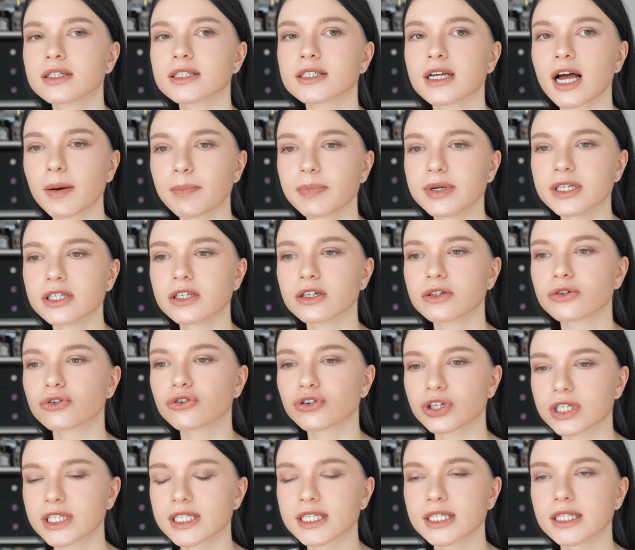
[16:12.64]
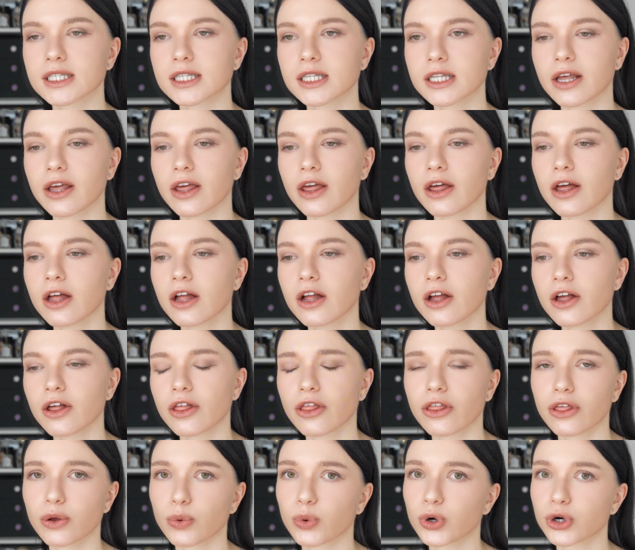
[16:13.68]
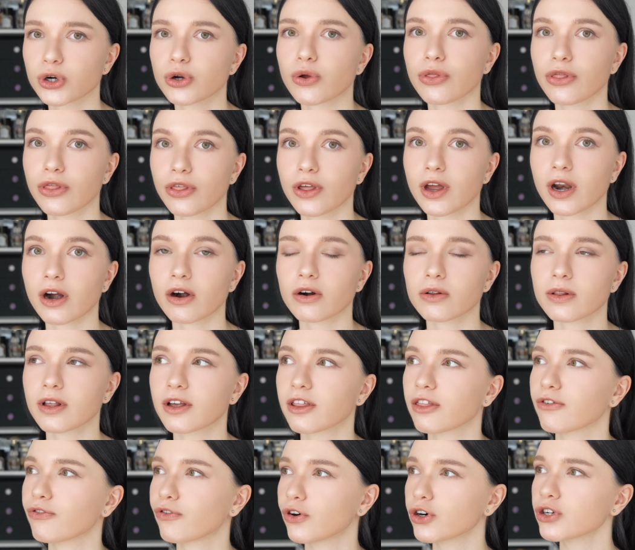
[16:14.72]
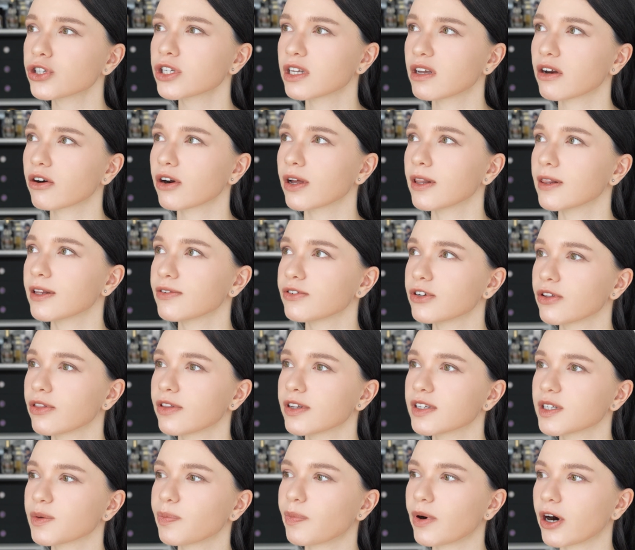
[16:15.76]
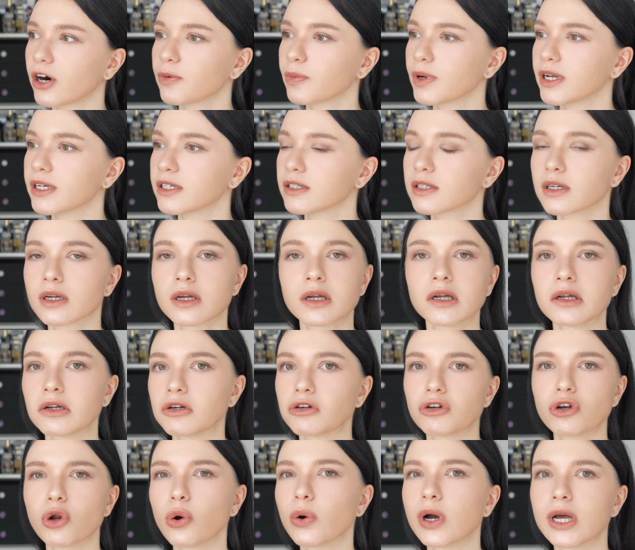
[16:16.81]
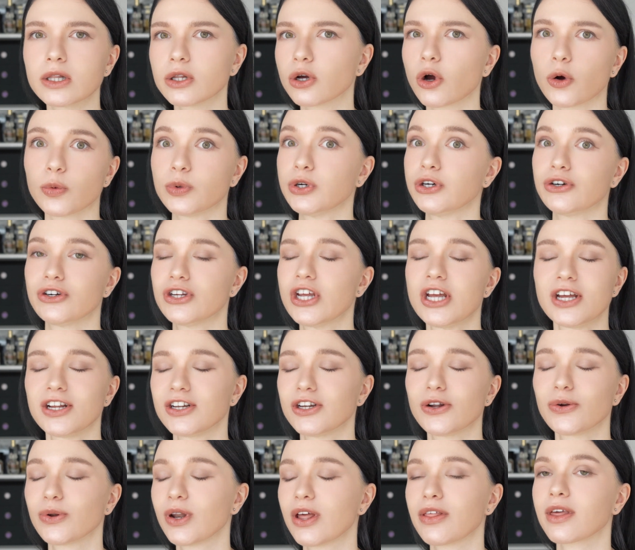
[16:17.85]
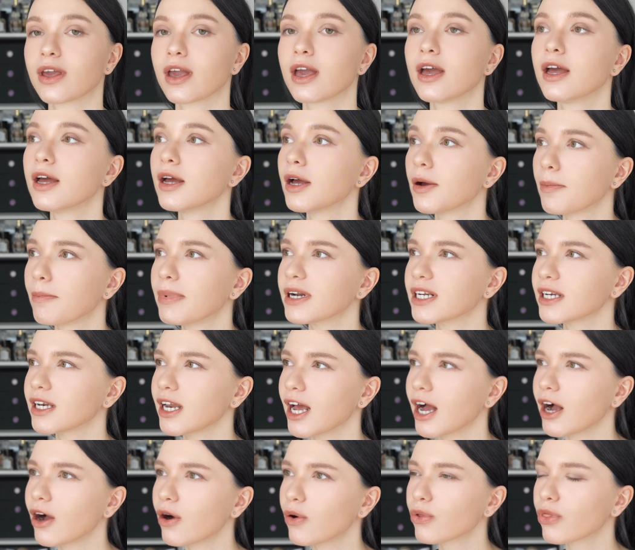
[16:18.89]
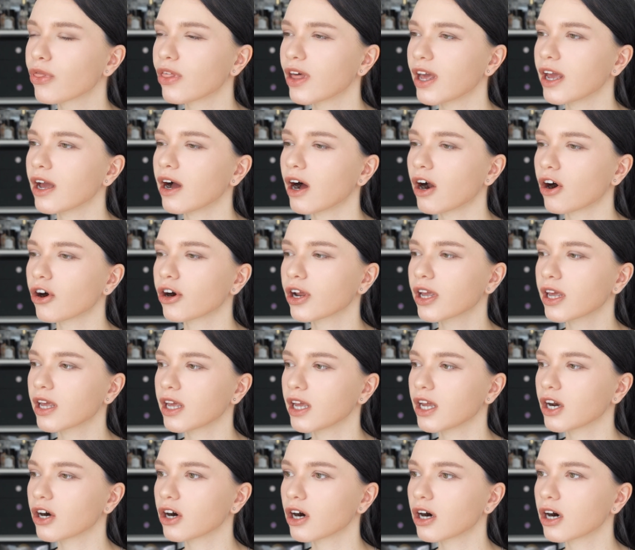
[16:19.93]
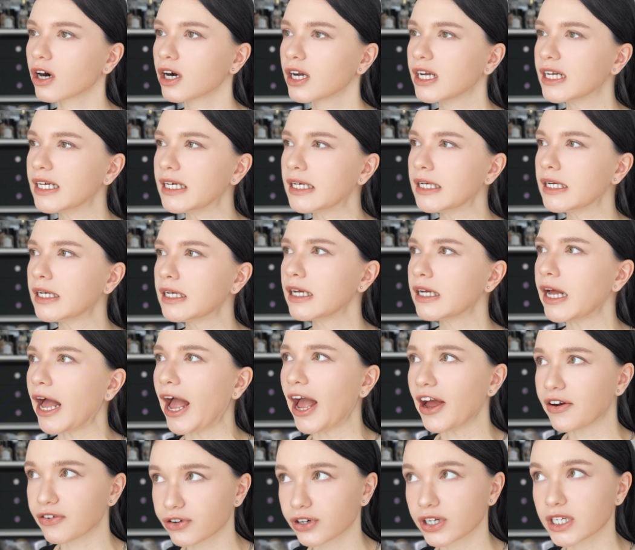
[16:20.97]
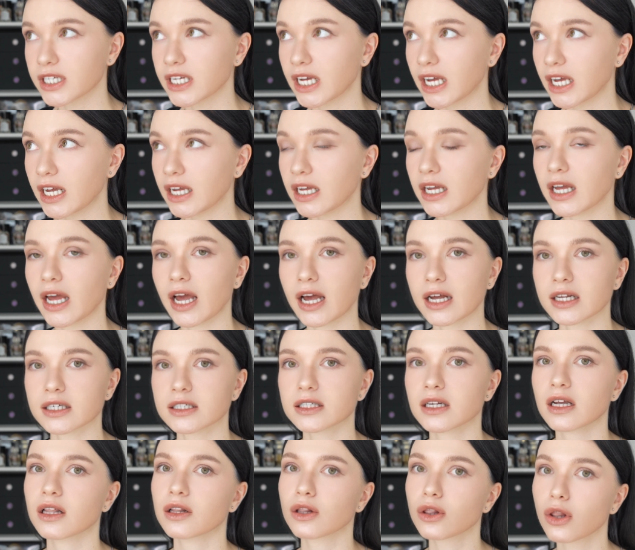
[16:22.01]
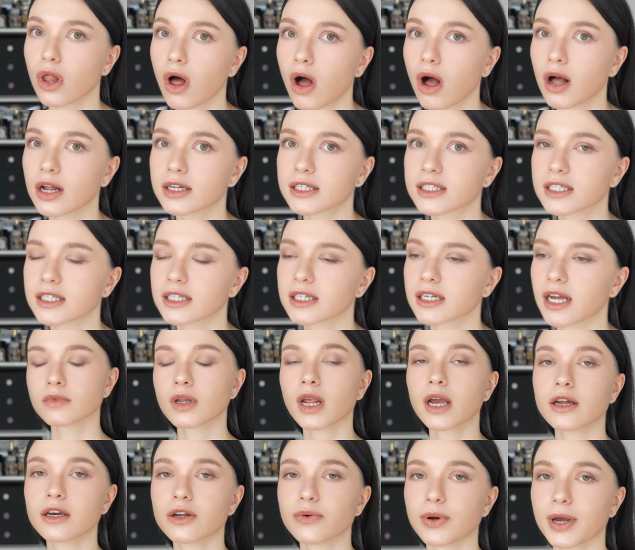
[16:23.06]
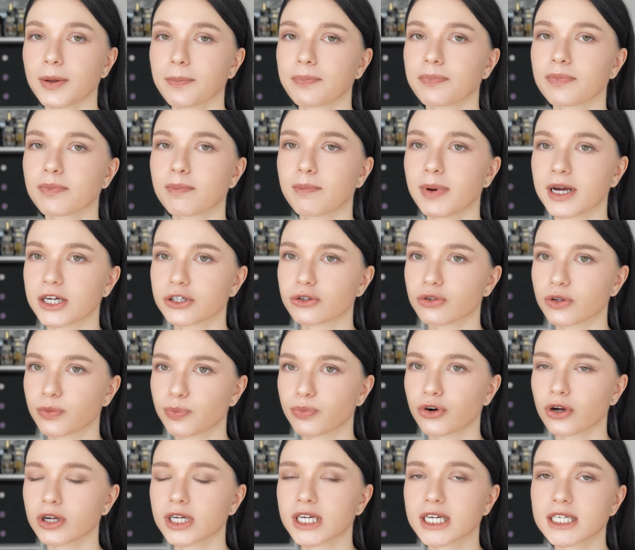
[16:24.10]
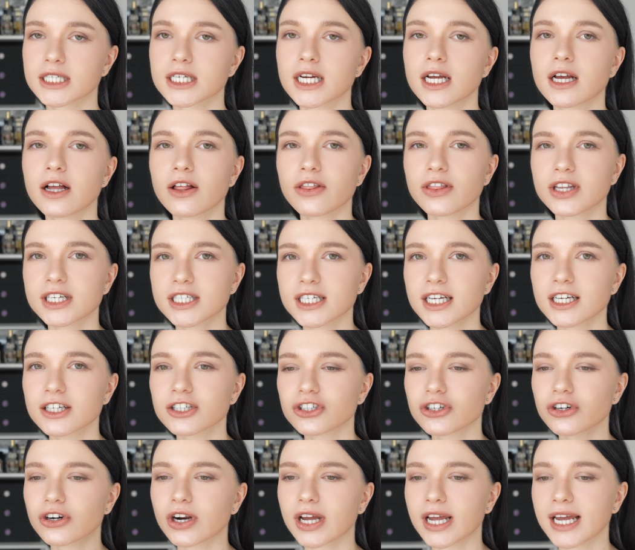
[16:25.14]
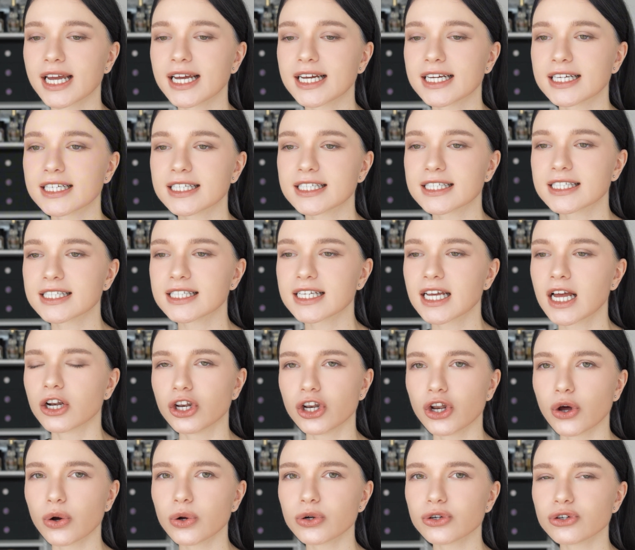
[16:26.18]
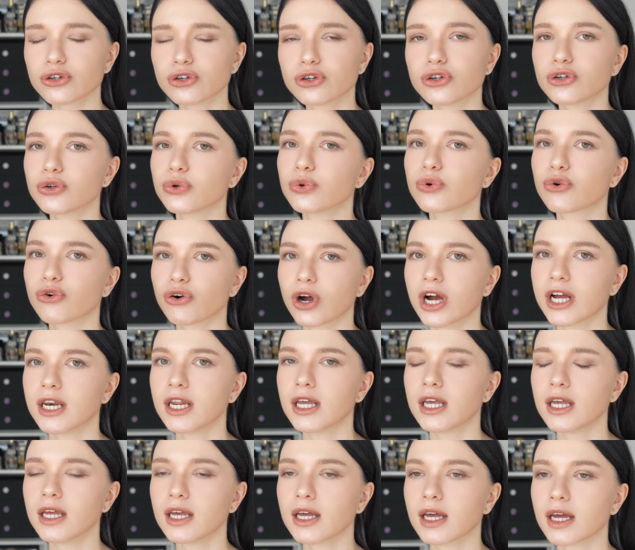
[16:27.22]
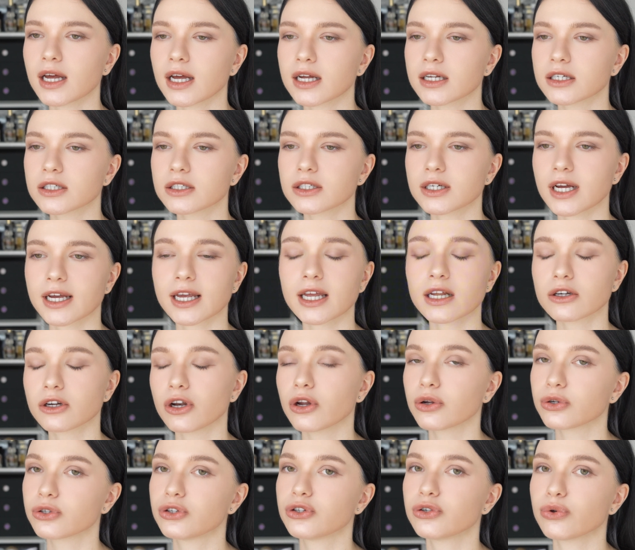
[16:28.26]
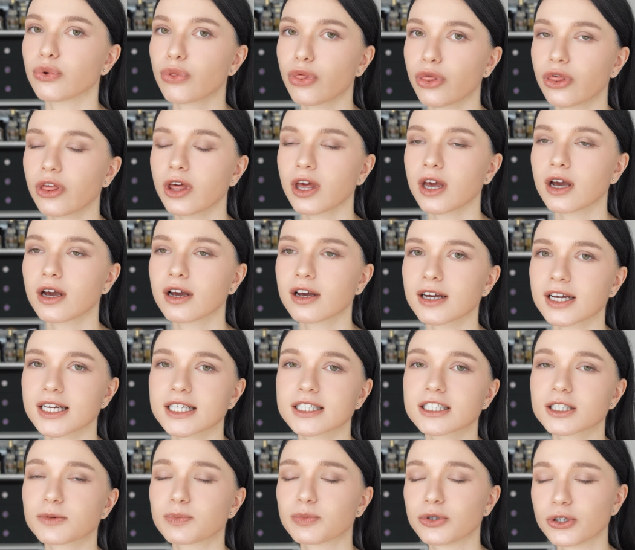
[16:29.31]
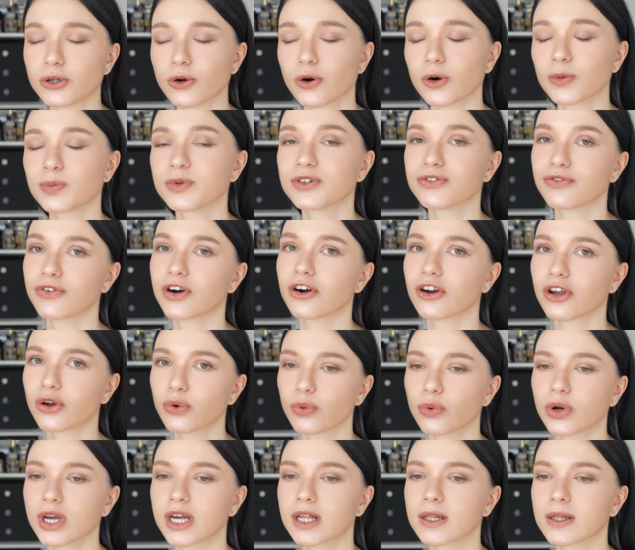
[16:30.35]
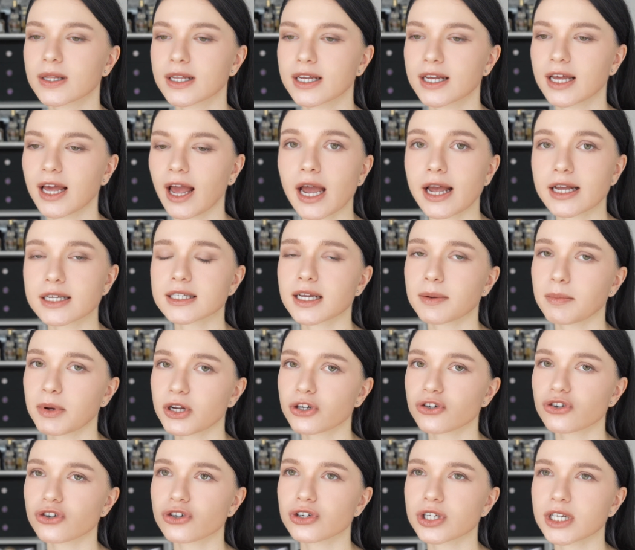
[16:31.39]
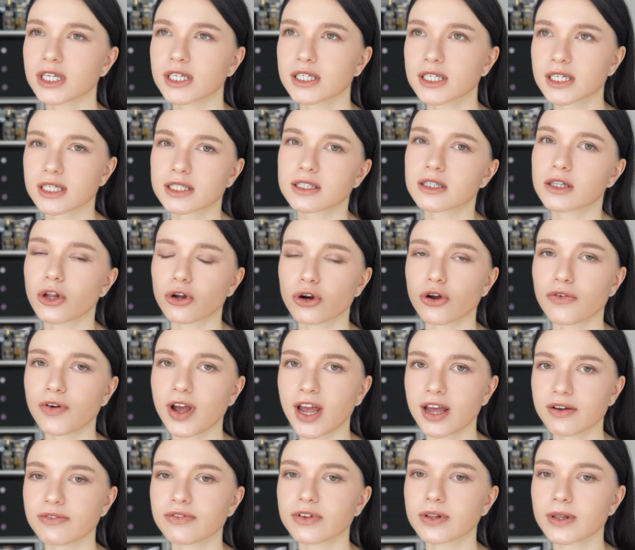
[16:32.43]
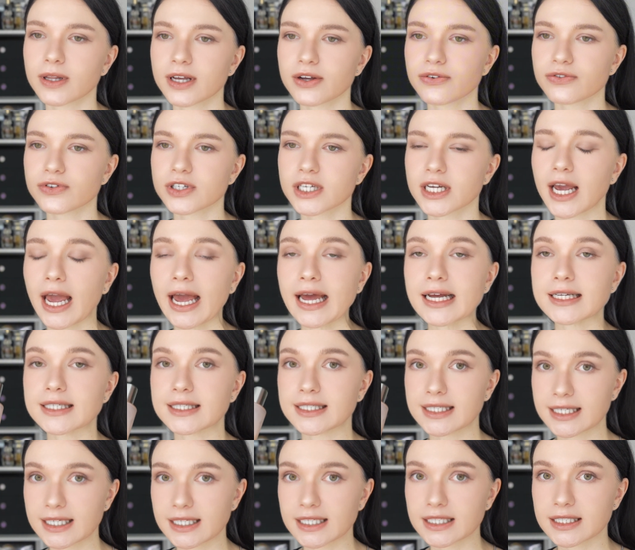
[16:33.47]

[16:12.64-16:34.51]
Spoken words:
up until recently they were not there. Like the first year I lived in this apartment, no helicopters, no nothing. But now they are here every day and a lot. Anyway, back to the product. The texture is not too runny and again not too thick. It absorbs very quickly. As I mentioned, it does a lot of heavy lifting as